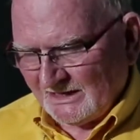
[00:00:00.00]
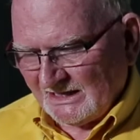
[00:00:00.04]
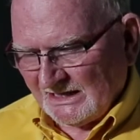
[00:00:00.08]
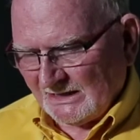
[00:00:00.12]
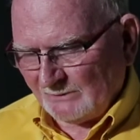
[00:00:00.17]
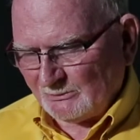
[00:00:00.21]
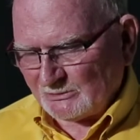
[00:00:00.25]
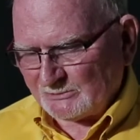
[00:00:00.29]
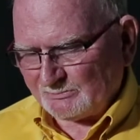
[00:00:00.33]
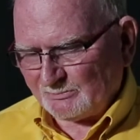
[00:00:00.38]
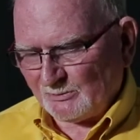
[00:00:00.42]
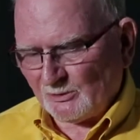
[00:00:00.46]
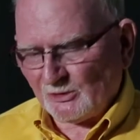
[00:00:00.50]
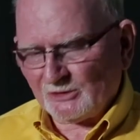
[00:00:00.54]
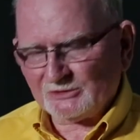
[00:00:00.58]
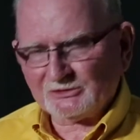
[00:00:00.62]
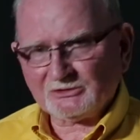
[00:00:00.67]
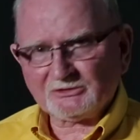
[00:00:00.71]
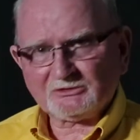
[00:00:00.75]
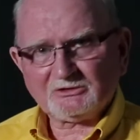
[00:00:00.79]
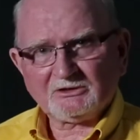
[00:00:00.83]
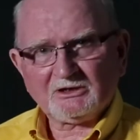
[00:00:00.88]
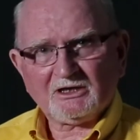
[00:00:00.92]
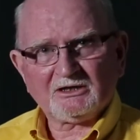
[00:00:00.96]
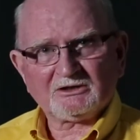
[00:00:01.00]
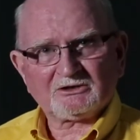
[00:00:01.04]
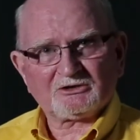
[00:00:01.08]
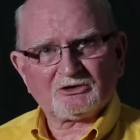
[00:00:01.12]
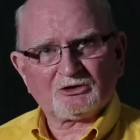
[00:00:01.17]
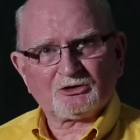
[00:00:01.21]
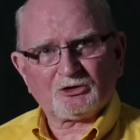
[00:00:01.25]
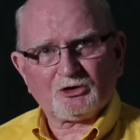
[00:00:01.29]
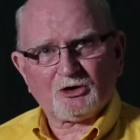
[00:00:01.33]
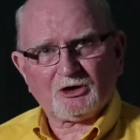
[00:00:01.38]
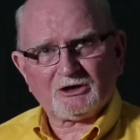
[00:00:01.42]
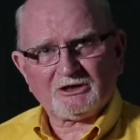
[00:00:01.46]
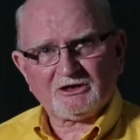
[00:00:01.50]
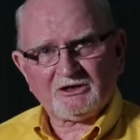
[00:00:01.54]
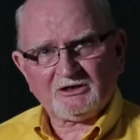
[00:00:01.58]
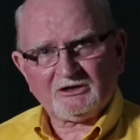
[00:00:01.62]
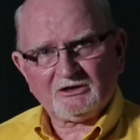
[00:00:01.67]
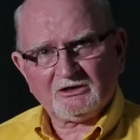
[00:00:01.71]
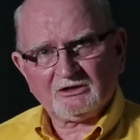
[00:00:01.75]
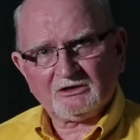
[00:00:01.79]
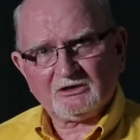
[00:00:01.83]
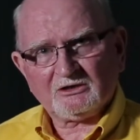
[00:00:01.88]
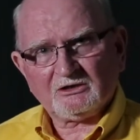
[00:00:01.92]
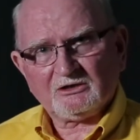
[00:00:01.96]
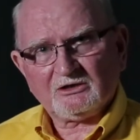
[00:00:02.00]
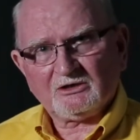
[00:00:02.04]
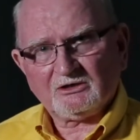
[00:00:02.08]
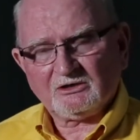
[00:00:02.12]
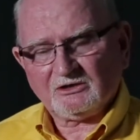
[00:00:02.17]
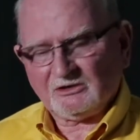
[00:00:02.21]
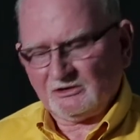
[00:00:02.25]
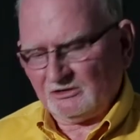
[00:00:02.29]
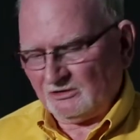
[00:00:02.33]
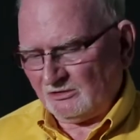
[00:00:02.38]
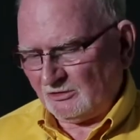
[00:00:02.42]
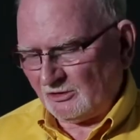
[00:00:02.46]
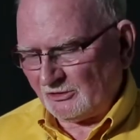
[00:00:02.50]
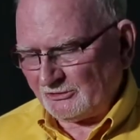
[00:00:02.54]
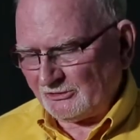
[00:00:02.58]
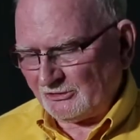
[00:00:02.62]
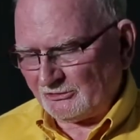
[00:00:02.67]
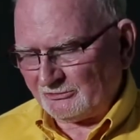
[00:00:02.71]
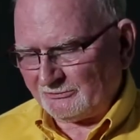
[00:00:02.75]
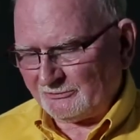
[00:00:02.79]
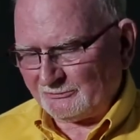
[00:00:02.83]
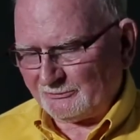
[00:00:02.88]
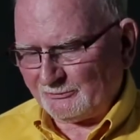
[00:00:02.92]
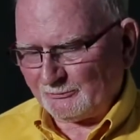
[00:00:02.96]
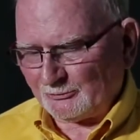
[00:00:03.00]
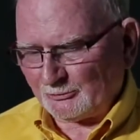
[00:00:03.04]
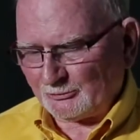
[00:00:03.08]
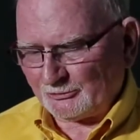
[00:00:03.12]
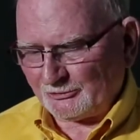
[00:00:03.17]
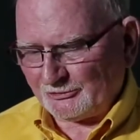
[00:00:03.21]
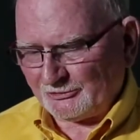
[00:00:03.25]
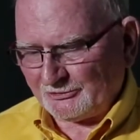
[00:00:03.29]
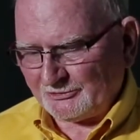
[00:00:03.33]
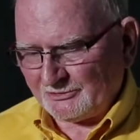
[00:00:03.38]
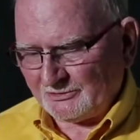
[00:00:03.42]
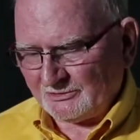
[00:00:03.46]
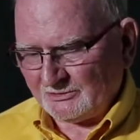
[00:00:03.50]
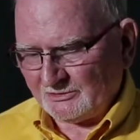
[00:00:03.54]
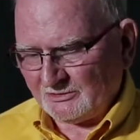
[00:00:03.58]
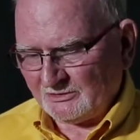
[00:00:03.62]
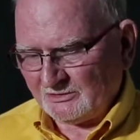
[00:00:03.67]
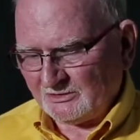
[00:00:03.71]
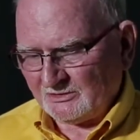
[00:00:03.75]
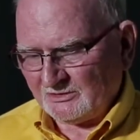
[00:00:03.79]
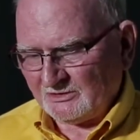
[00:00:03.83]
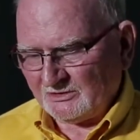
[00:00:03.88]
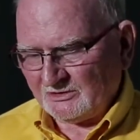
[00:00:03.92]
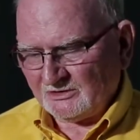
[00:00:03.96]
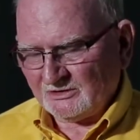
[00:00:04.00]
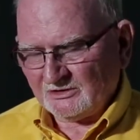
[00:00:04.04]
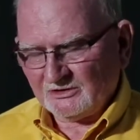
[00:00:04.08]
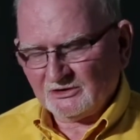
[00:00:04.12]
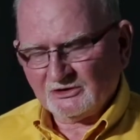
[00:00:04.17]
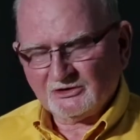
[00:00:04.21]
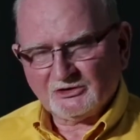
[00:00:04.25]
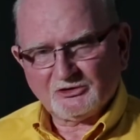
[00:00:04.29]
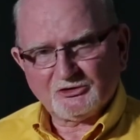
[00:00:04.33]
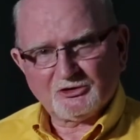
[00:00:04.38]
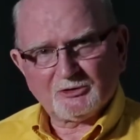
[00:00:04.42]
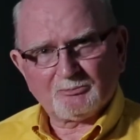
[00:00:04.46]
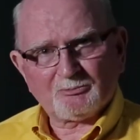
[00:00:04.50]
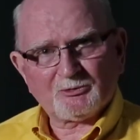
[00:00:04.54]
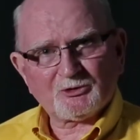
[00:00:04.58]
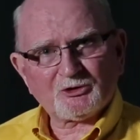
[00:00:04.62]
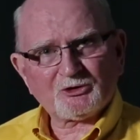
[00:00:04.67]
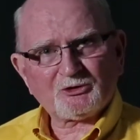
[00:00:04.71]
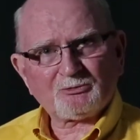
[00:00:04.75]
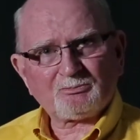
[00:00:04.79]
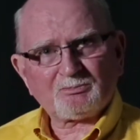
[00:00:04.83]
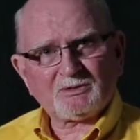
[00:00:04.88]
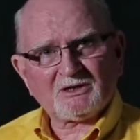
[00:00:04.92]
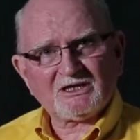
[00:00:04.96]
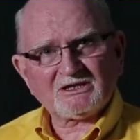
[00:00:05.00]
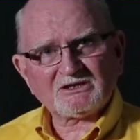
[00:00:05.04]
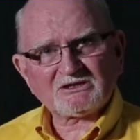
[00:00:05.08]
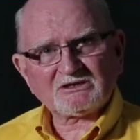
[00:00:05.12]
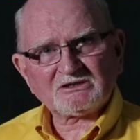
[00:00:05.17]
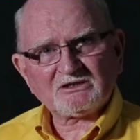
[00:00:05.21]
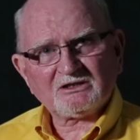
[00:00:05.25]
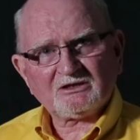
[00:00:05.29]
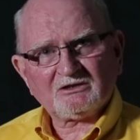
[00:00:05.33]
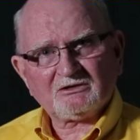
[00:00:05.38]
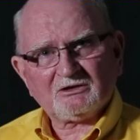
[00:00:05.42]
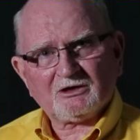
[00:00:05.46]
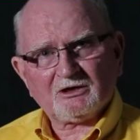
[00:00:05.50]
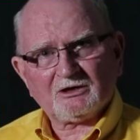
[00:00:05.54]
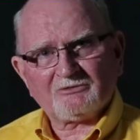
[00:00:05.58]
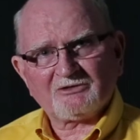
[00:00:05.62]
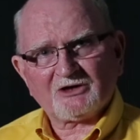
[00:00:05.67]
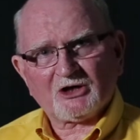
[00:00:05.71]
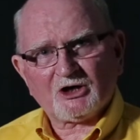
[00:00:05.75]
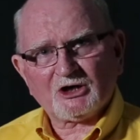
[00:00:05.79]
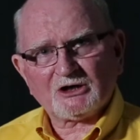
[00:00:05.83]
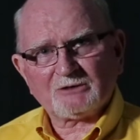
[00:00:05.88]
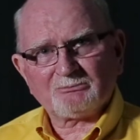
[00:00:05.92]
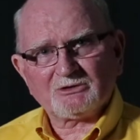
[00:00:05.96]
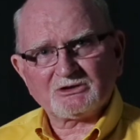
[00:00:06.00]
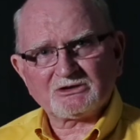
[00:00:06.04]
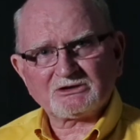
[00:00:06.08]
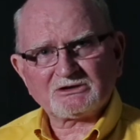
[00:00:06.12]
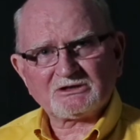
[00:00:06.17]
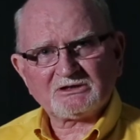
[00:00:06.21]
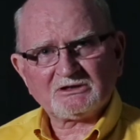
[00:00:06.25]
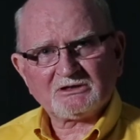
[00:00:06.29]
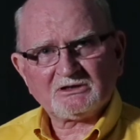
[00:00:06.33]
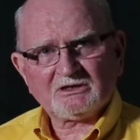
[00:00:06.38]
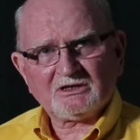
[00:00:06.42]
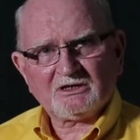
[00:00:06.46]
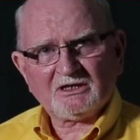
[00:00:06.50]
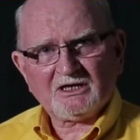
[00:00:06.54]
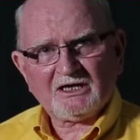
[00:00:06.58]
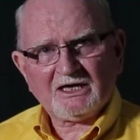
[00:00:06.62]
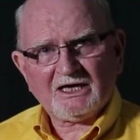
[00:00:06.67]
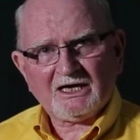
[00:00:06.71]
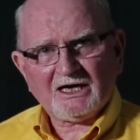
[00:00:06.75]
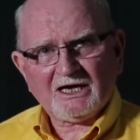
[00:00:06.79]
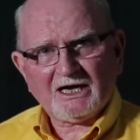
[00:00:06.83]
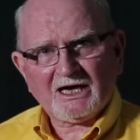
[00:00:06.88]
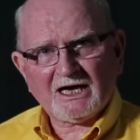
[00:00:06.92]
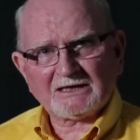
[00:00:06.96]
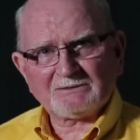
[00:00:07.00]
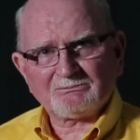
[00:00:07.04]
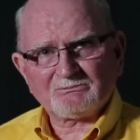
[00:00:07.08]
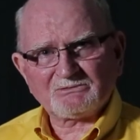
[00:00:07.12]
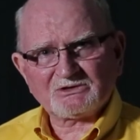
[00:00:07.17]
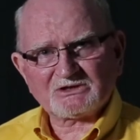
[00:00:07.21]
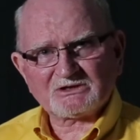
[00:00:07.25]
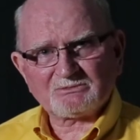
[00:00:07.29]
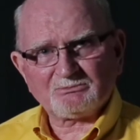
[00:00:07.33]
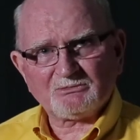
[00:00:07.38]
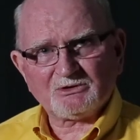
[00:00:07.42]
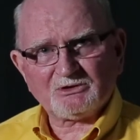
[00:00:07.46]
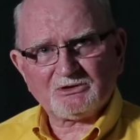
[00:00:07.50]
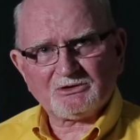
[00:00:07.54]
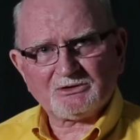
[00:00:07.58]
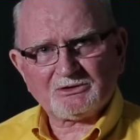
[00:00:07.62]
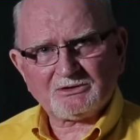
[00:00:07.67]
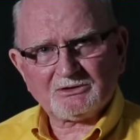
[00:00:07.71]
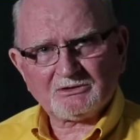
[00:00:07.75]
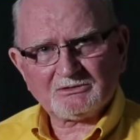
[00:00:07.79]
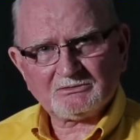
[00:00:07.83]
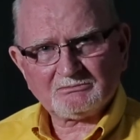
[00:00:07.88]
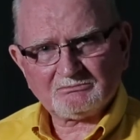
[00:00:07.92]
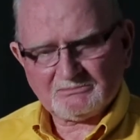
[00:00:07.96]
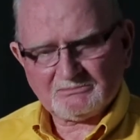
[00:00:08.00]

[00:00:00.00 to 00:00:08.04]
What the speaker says: I was born in Kirkcaldy on the River Forth, the birthplace of economist Adam Smith,